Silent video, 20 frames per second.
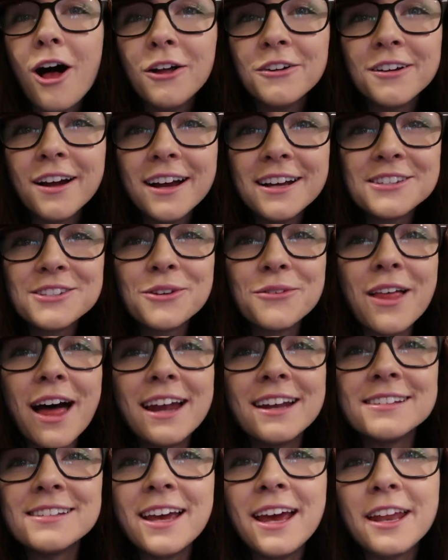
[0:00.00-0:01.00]
All right, so
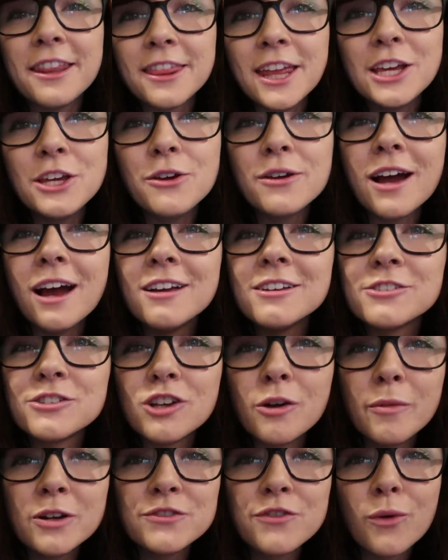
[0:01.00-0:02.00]
that is it. Thank you guys
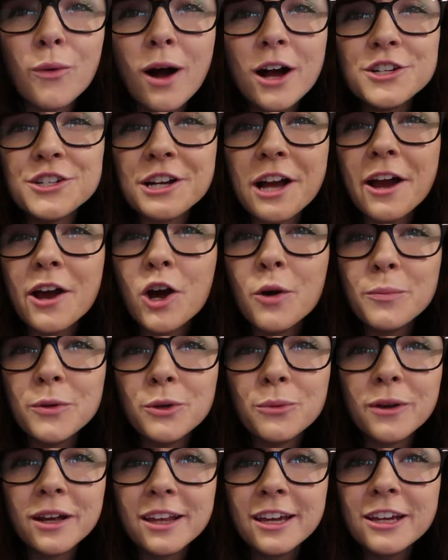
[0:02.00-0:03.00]
so much for watching. I hope
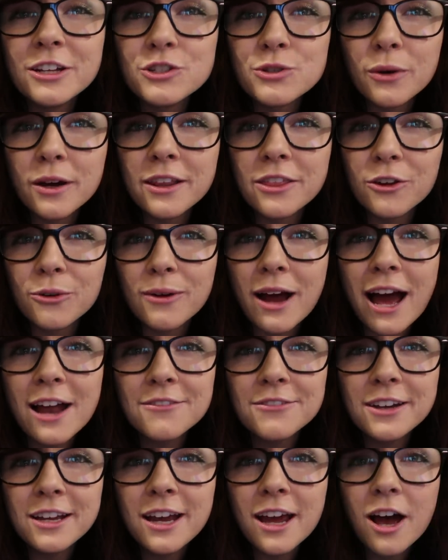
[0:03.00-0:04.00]
you really enjoyed the
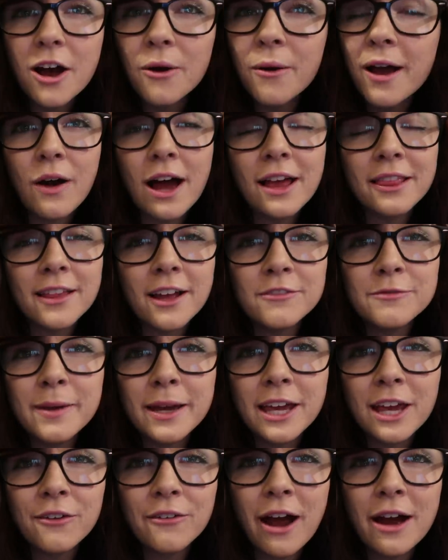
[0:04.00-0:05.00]
rat video. I love
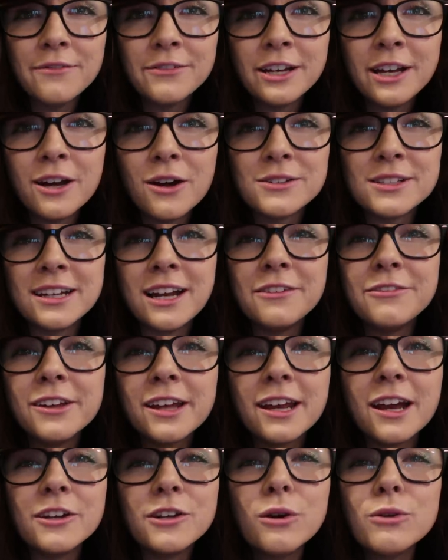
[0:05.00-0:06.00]
making rat videos, and I feel
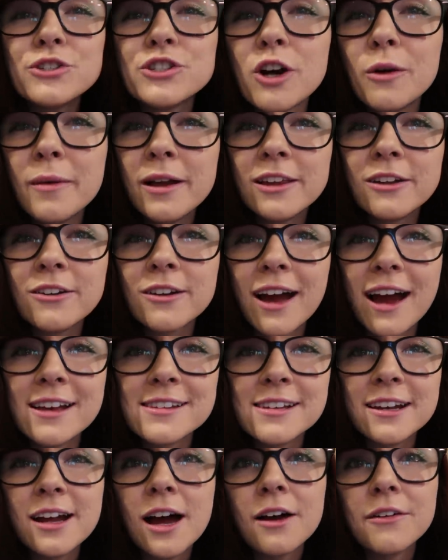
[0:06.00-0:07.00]
like I don't show my little
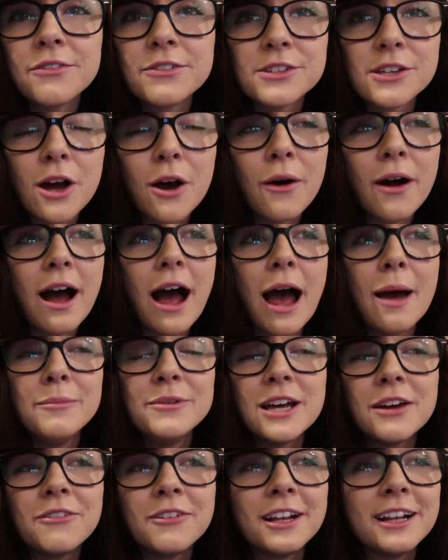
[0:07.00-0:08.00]
guys enough, so I'm
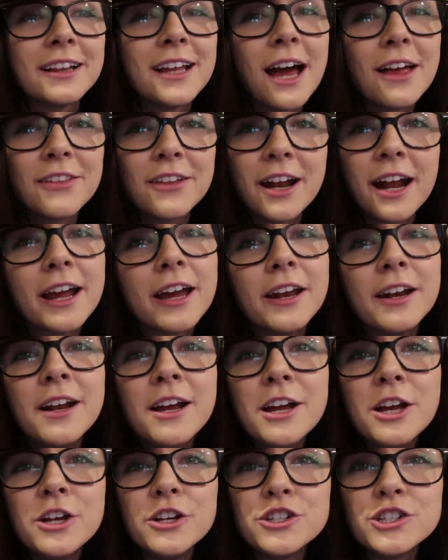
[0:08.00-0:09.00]
definitely glad that I
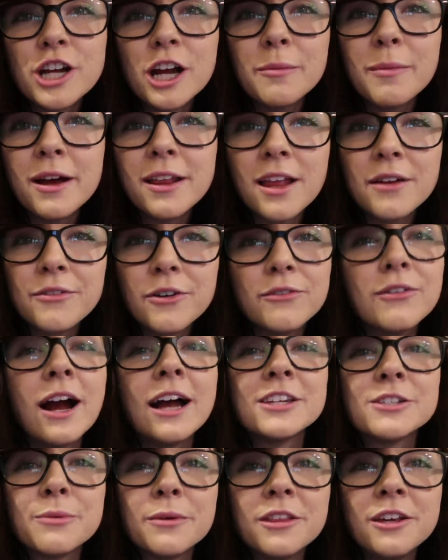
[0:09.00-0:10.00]
could share my love of
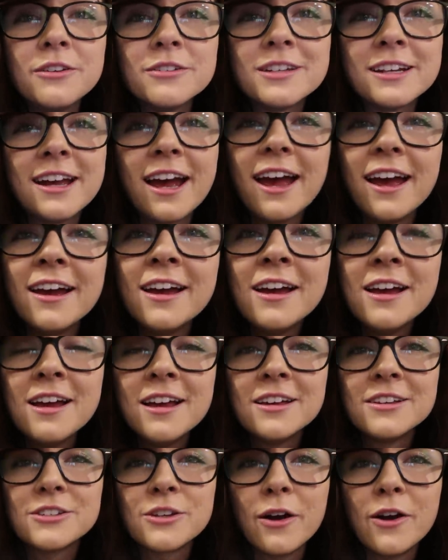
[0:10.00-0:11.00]
rats with you today.
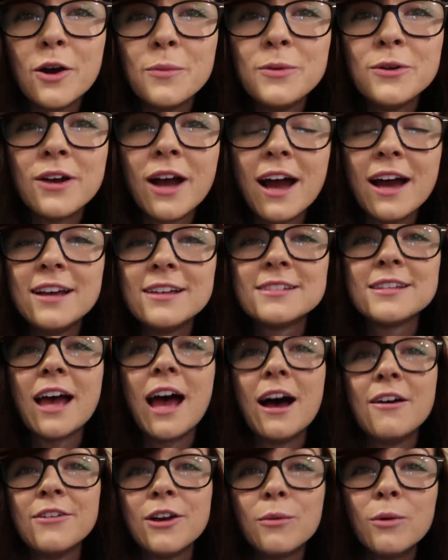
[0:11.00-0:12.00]
So I hope you guys
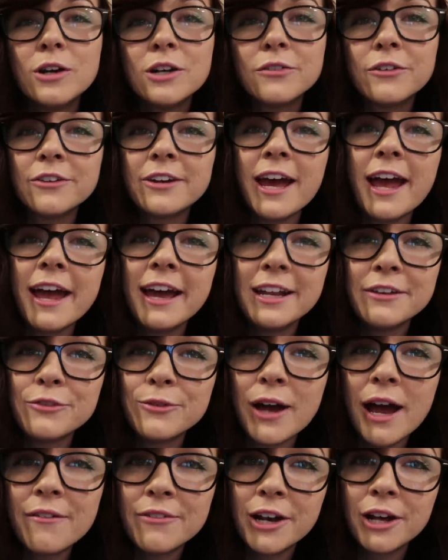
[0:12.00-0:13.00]
have a wonderful day, and if
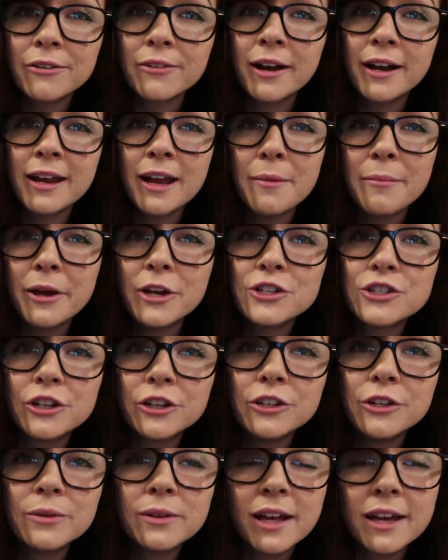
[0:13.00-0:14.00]
you haven't already, make
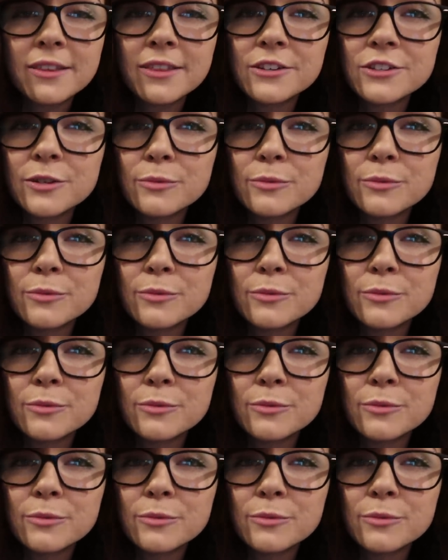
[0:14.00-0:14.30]
sure you click the